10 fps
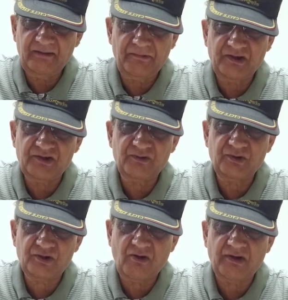a person who
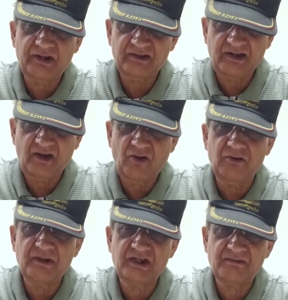is talking, there are
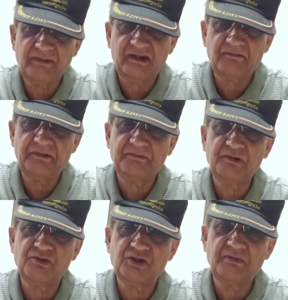always better people
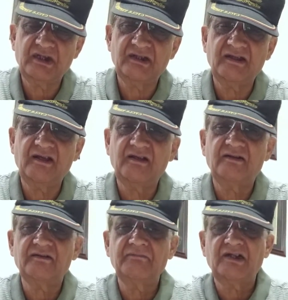to speak, there are
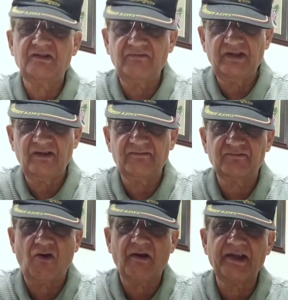better way of
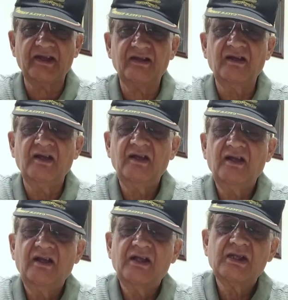talking.
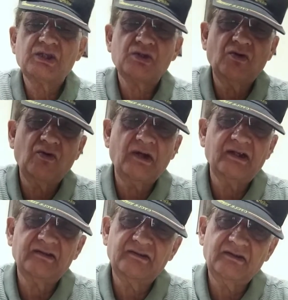So,
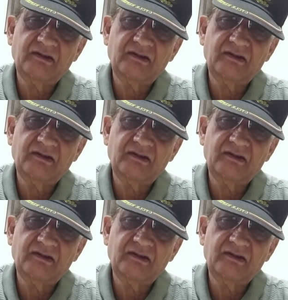and